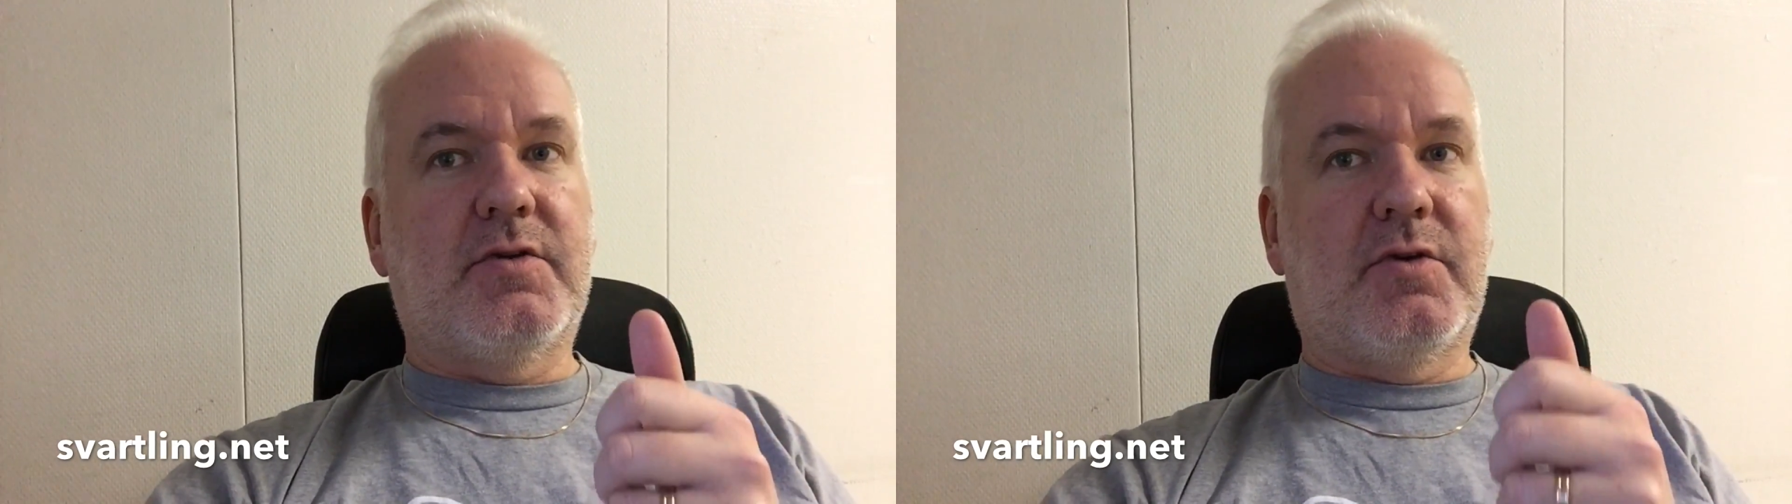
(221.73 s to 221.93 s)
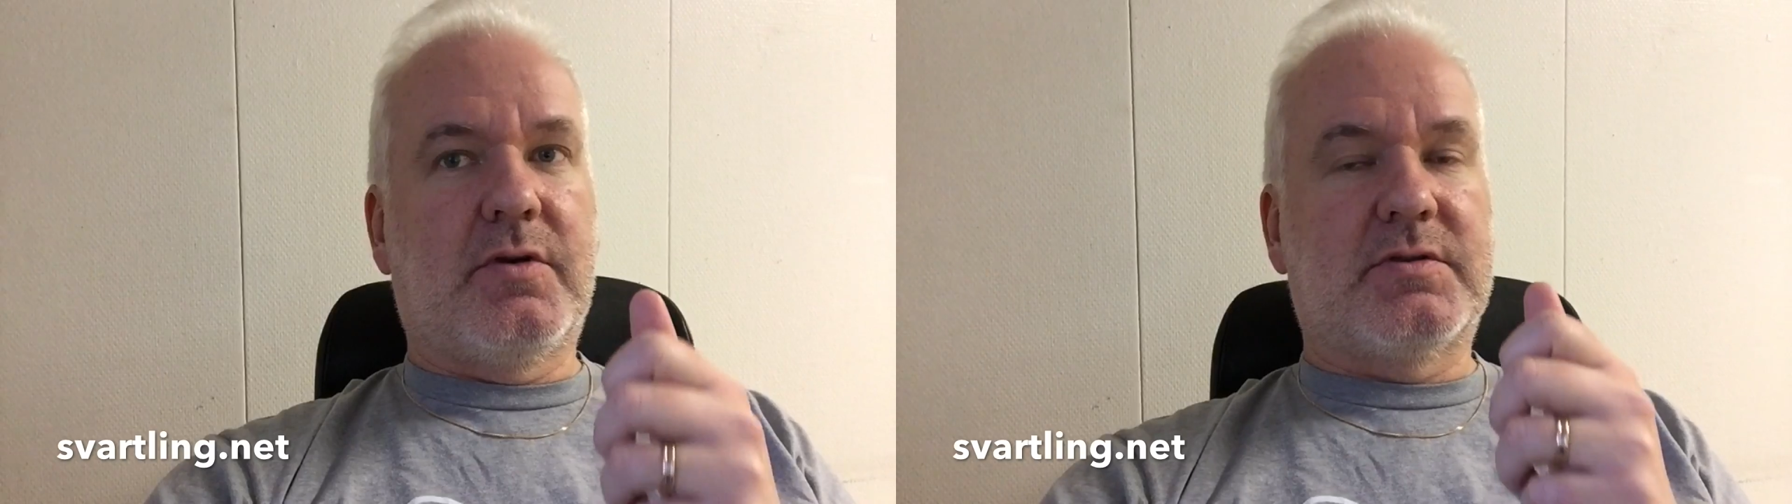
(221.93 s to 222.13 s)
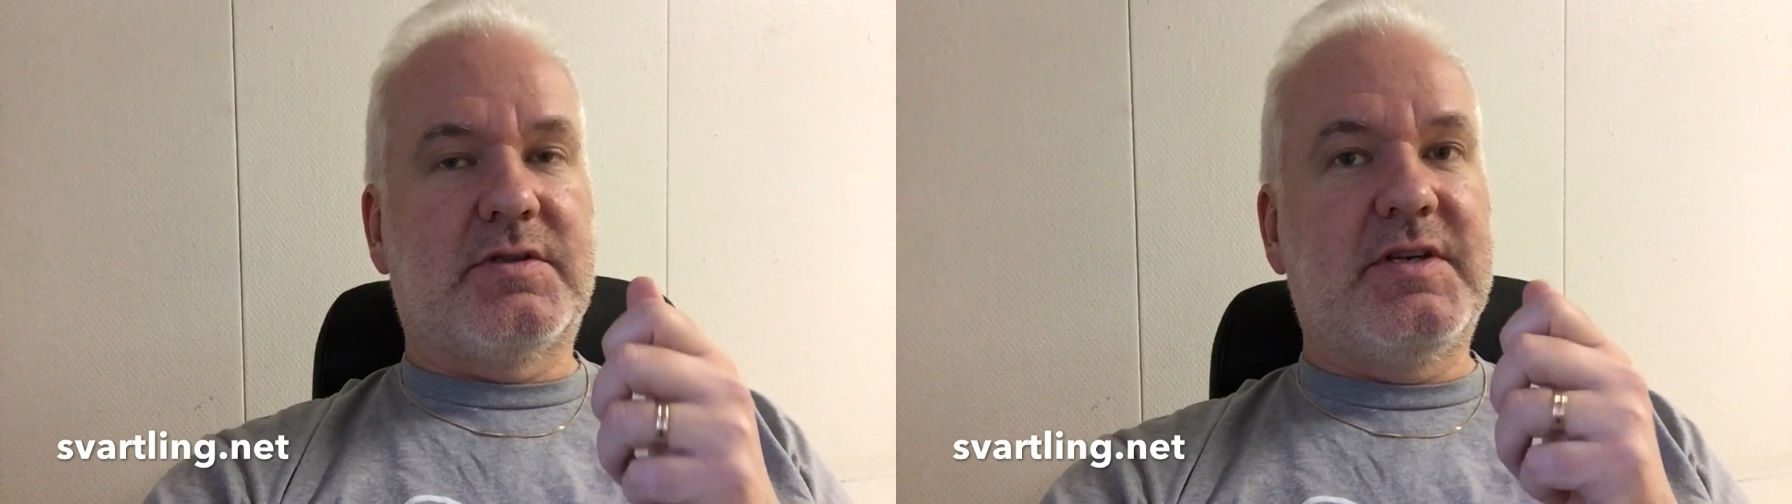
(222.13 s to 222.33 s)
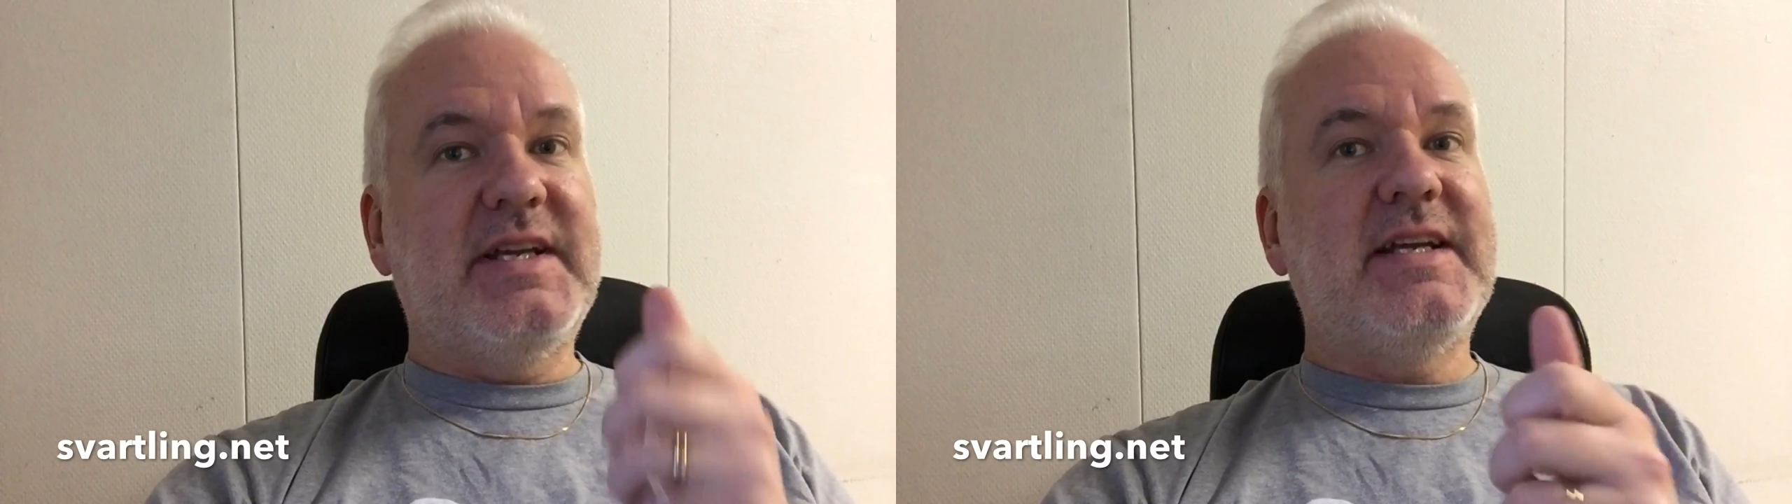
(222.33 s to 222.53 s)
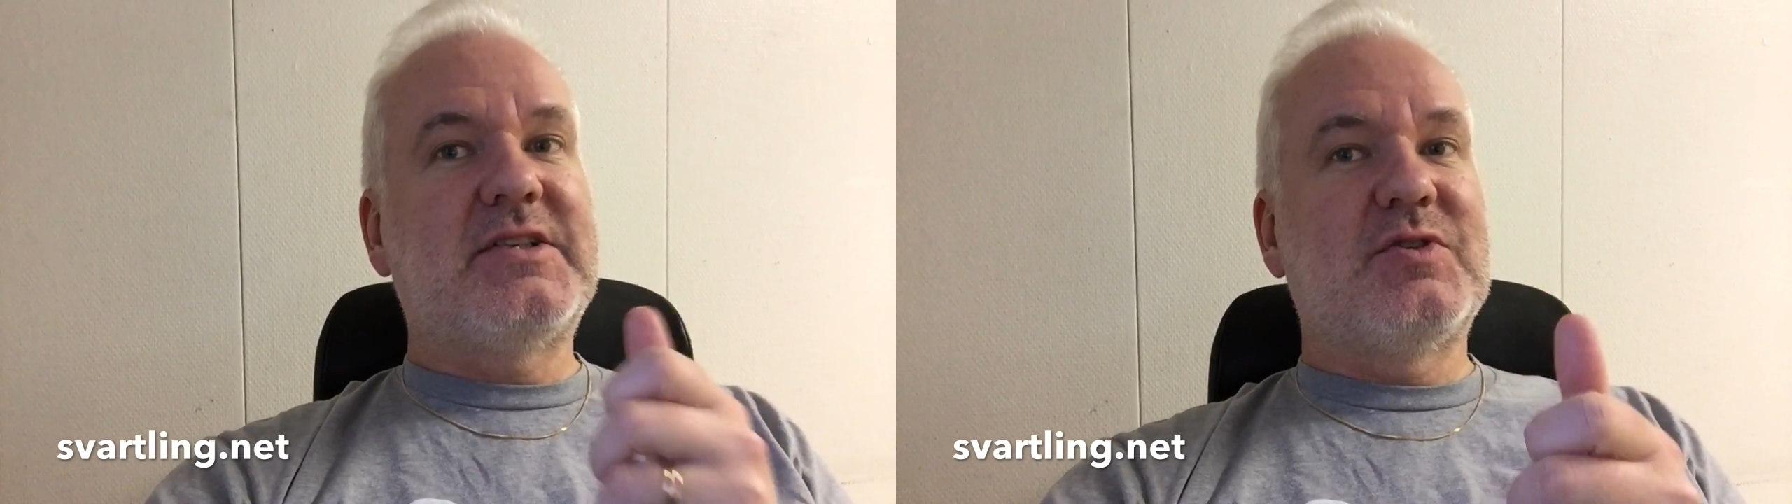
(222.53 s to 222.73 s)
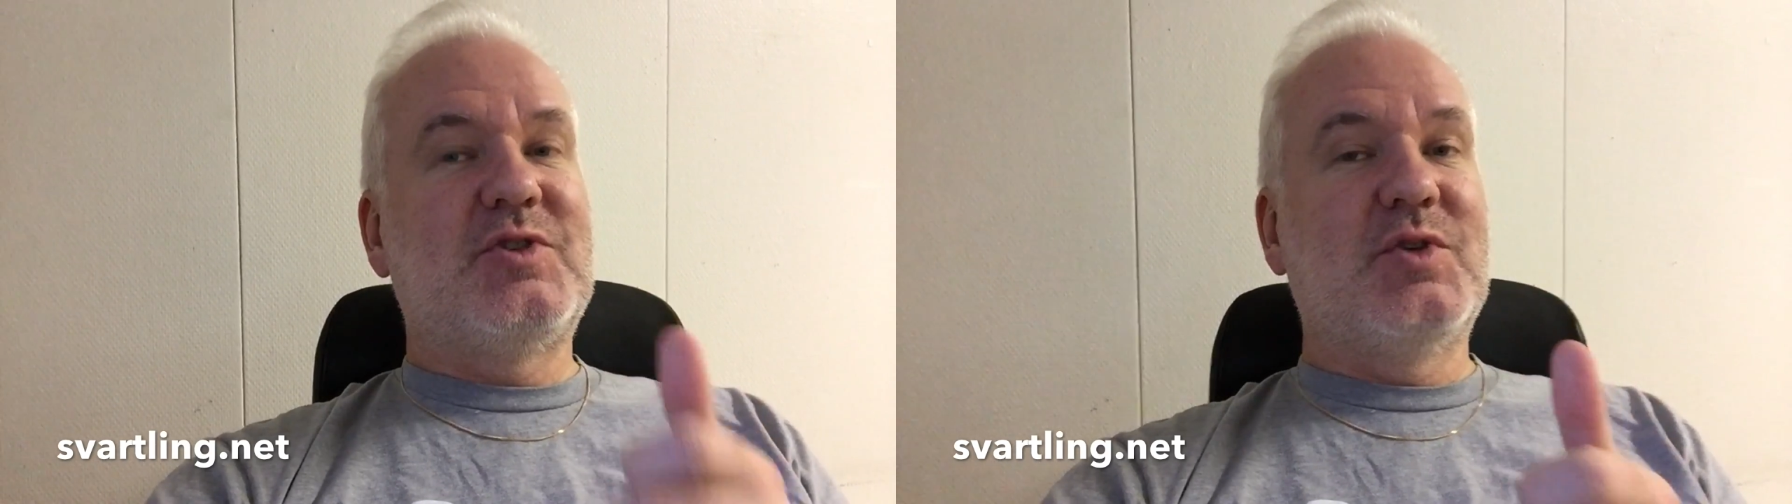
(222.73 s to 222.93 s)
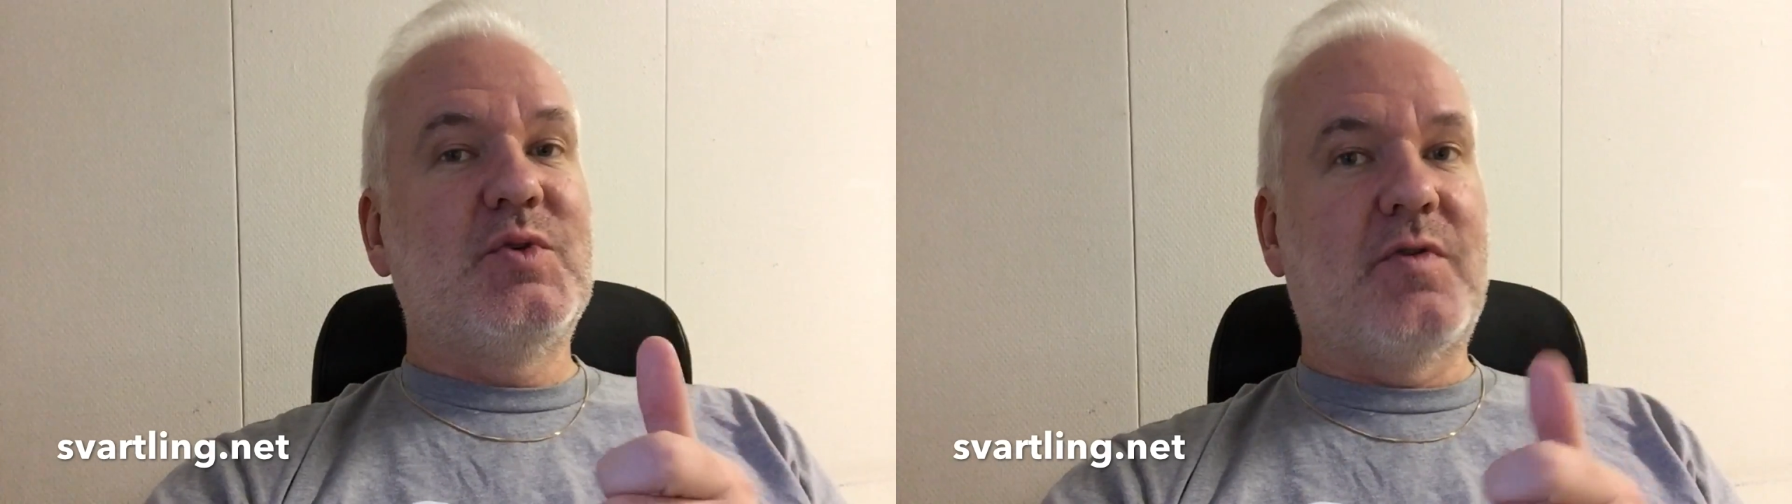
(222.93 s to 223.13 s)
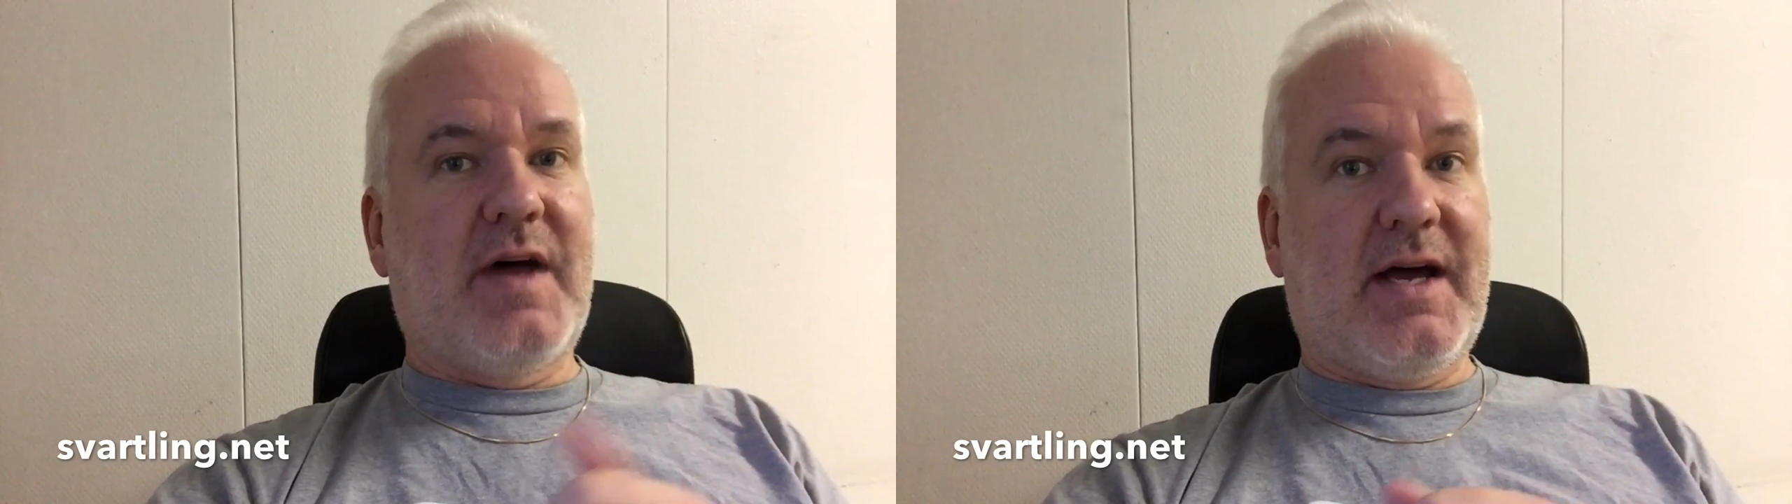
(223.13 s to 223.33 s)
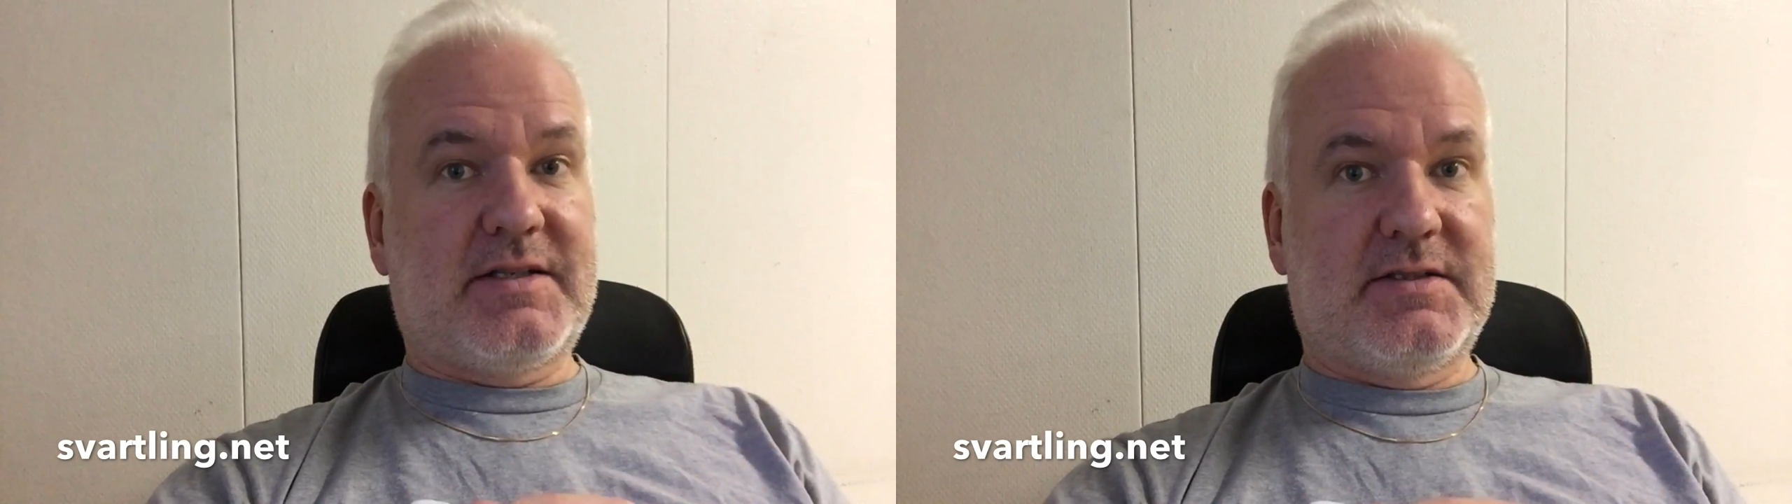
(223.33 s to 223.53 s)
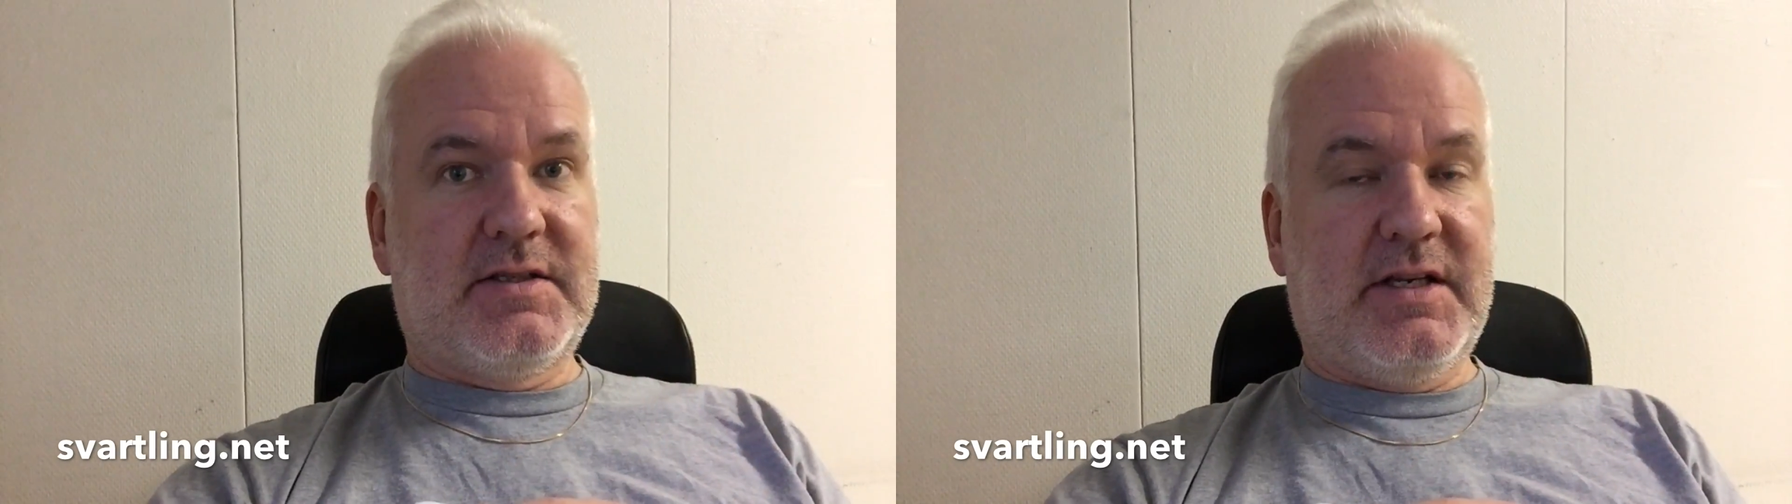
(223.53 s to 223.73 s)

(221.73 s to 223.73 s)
You don't need to do that